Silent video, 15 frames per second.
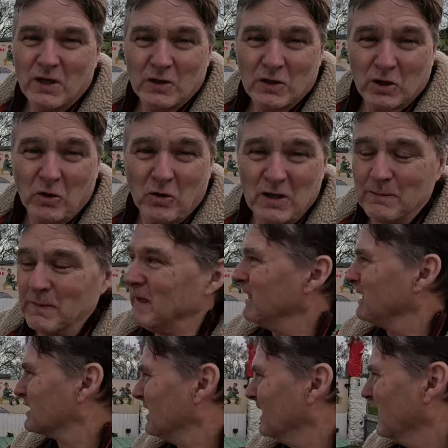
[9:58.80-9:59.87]
the Cooley
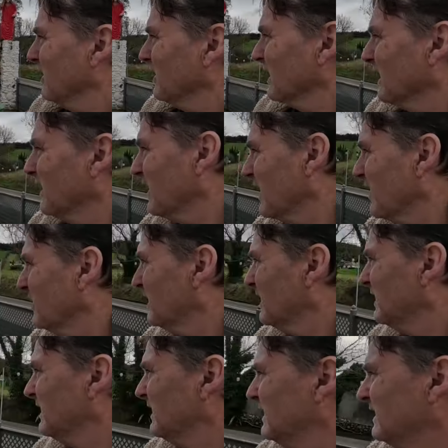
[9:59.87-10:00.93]
Peninsula along here now.
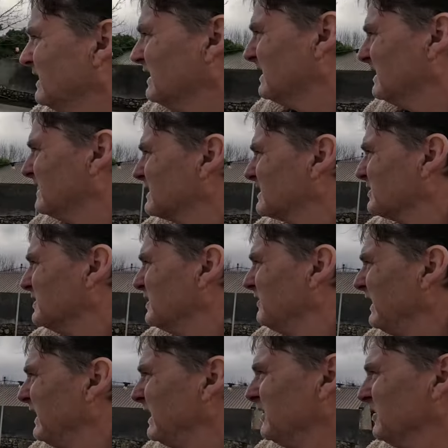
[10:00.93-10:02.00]
So it's
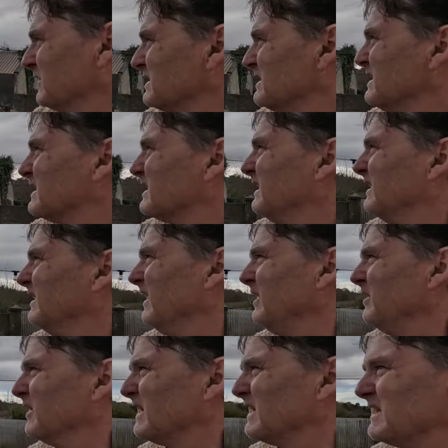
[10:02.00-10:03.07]
really good, isn't it? I like